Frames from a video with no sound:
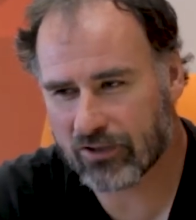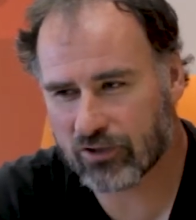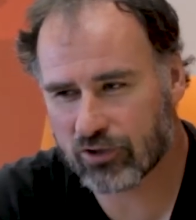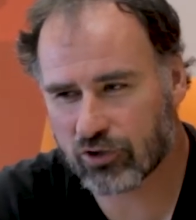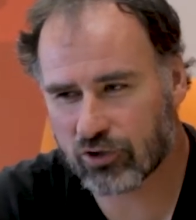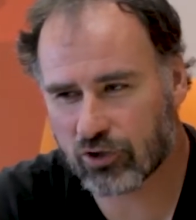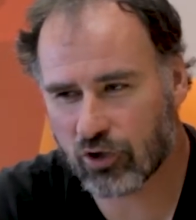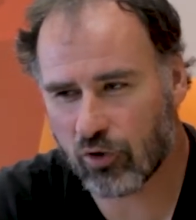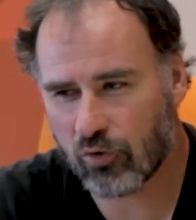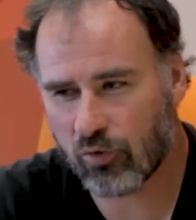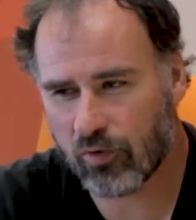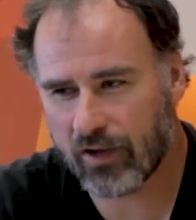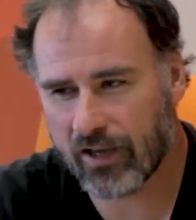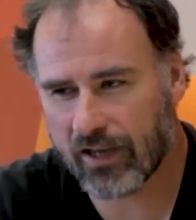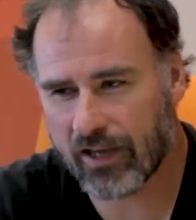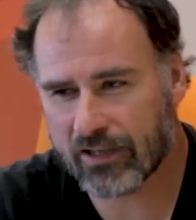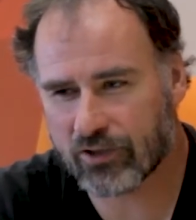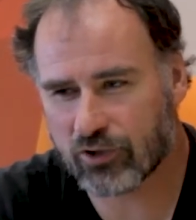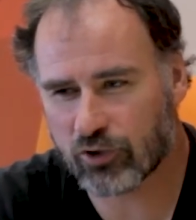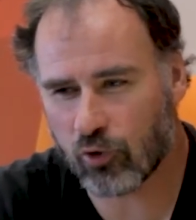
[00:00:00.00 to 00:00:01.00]
So
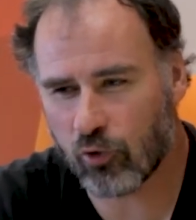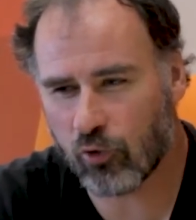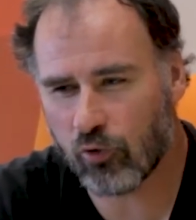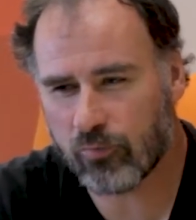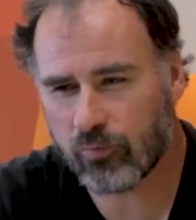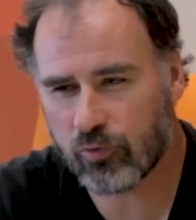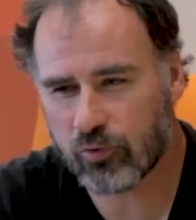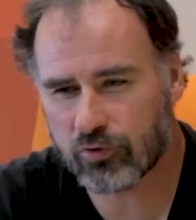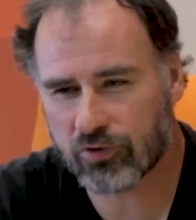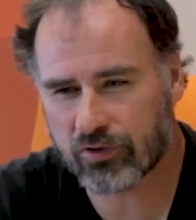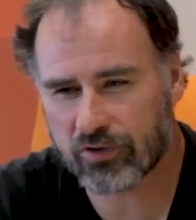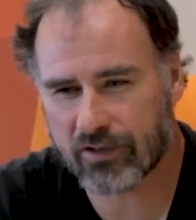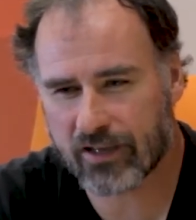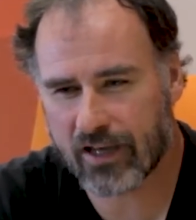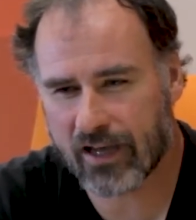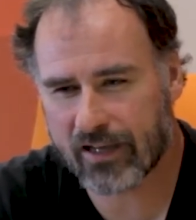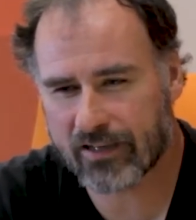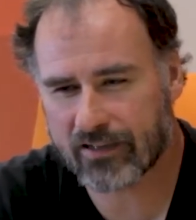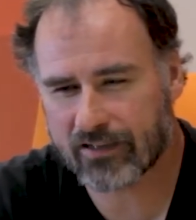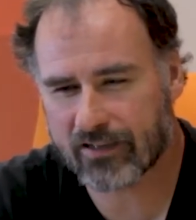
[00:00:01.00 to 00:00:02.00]
it's almost
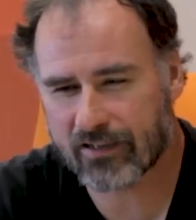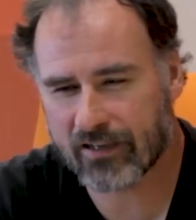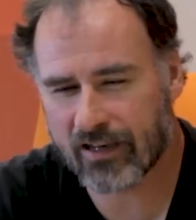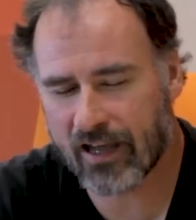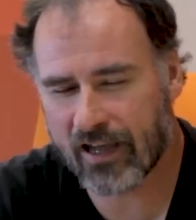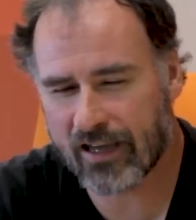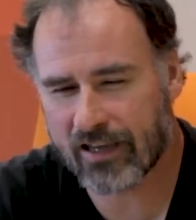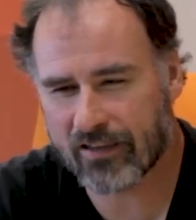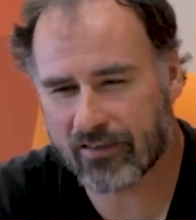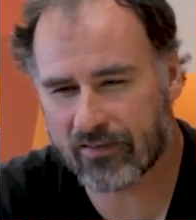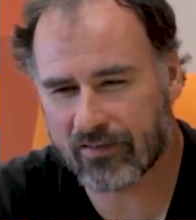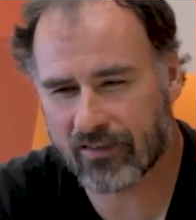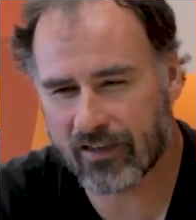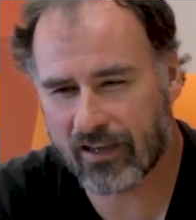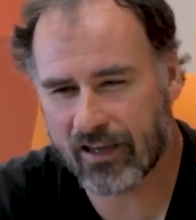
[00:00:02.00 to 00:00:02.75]
that like